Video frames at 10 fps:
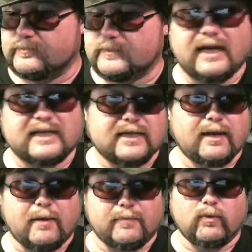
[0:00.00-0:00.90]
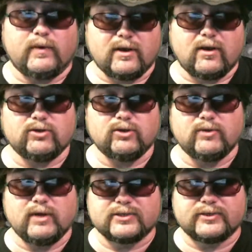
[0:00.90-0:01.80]
And I said, I'm the one that called you
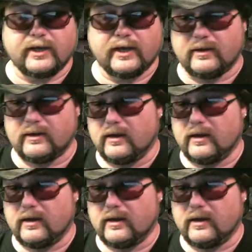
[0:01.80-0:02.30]
yesterday.